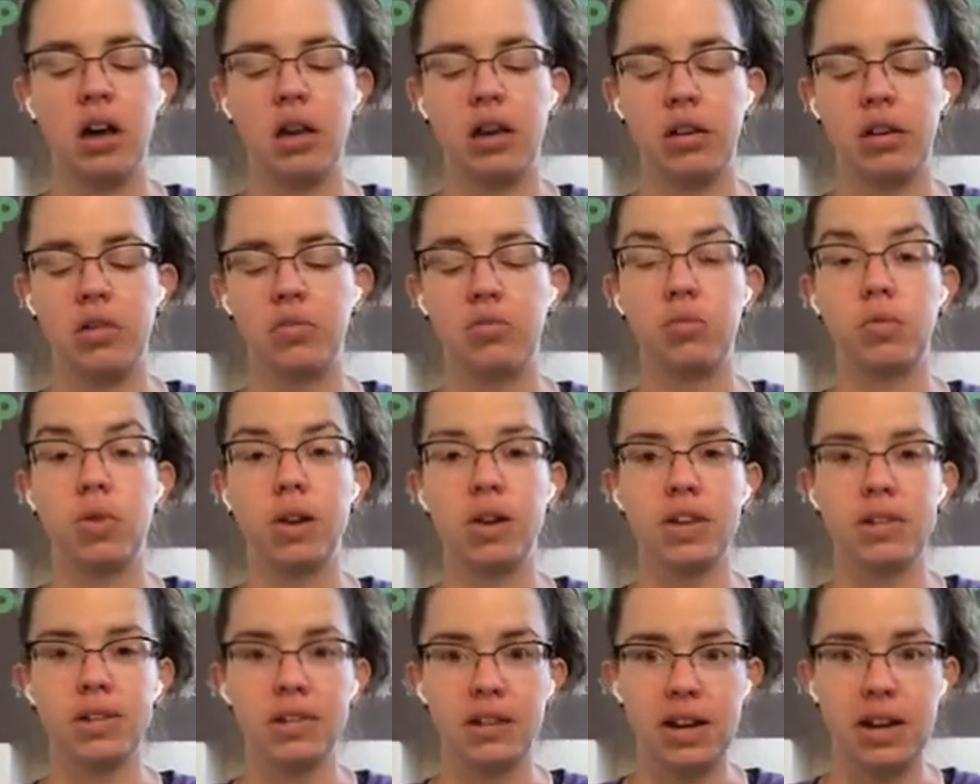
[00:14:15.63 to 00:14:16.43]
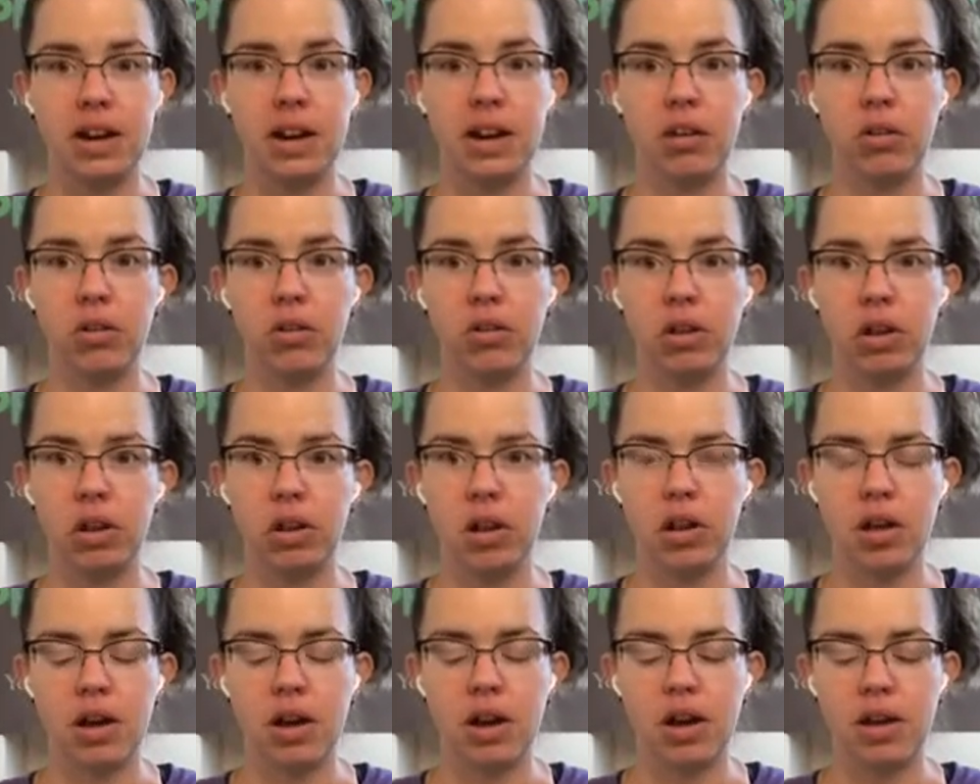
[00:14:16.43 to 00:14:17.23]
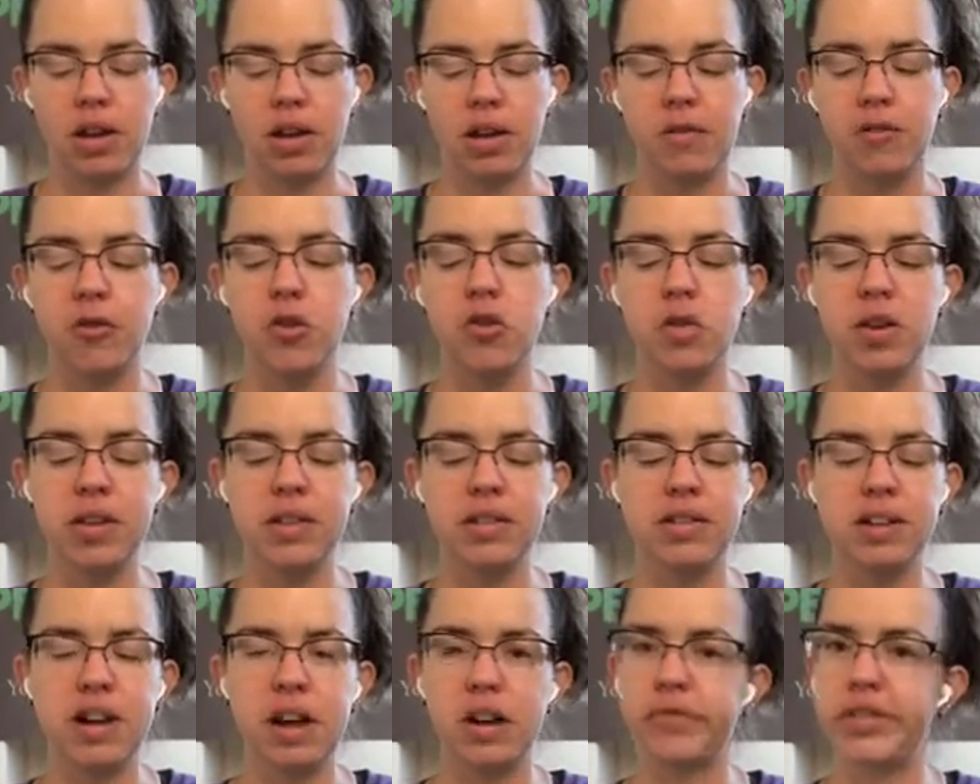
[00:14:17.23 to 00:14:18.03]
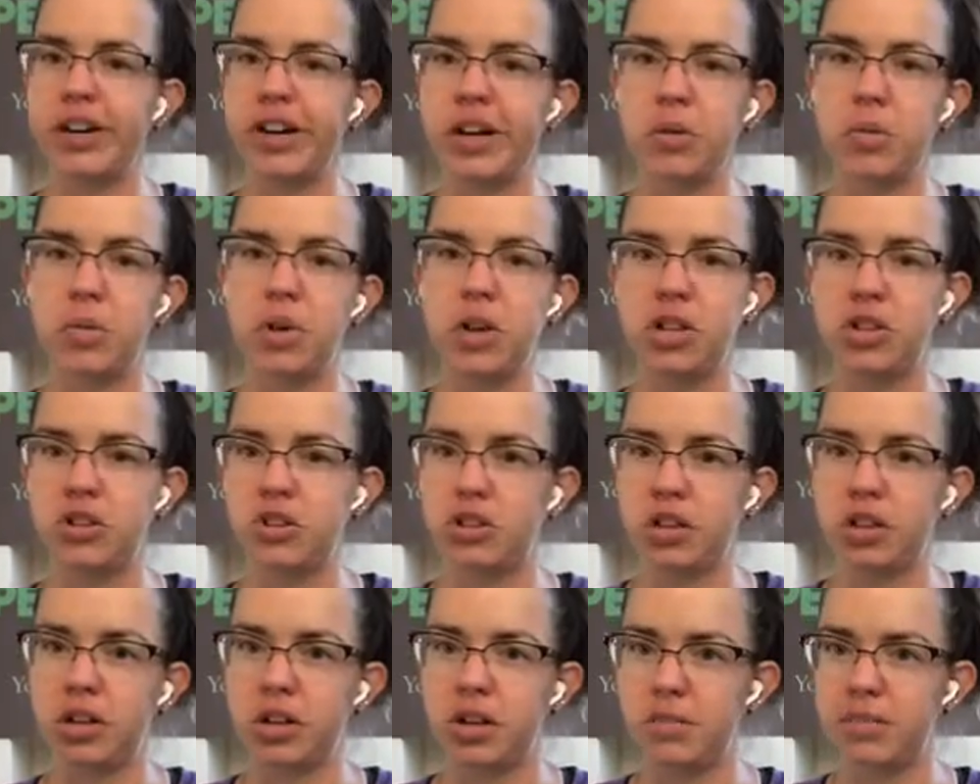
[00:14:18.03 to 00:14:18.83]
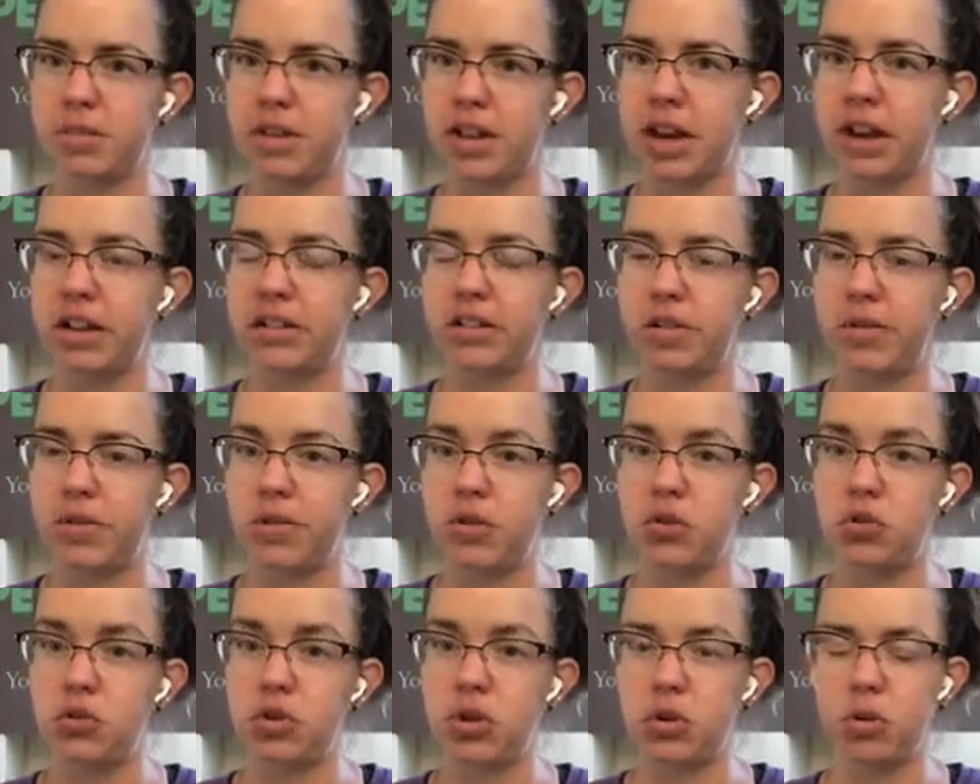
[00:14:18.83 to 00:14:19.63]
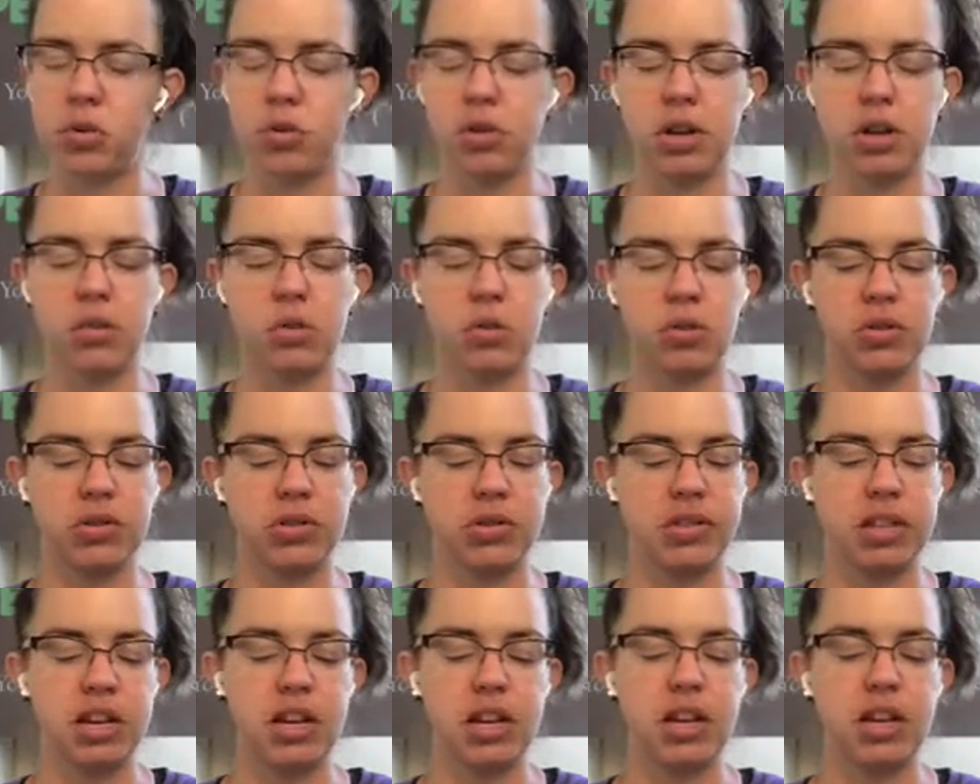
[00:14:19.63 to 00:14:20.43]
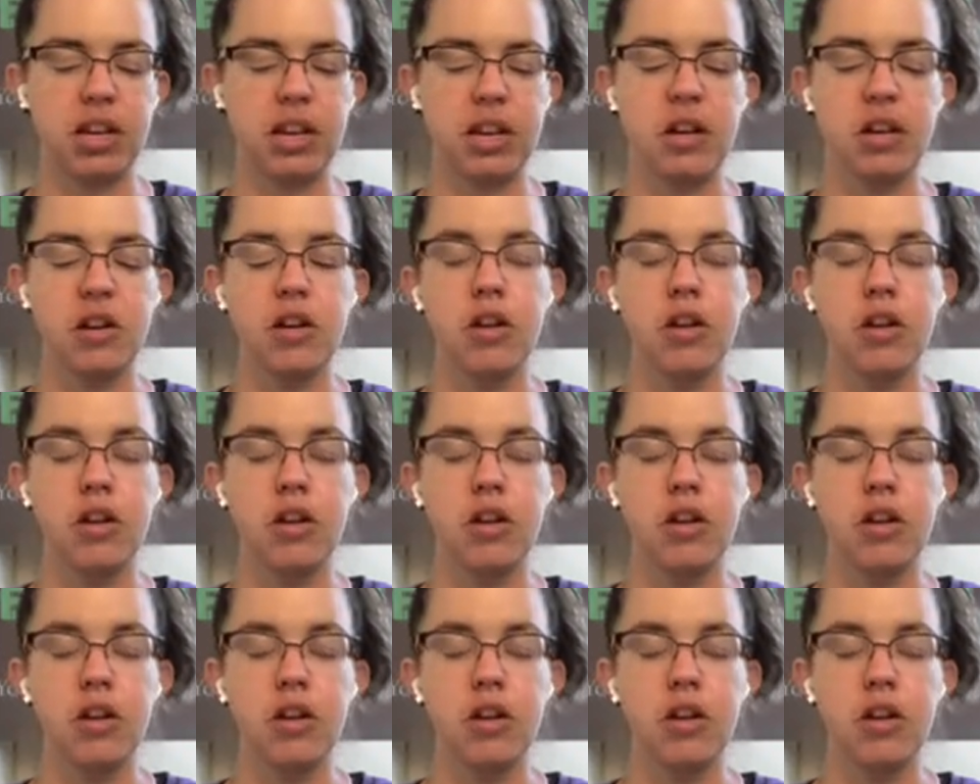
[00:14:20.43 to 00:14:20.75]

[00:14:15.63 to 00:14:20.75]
Rinse it out. If you rinse it out right away, it usually comes out. If you don't, it will stain.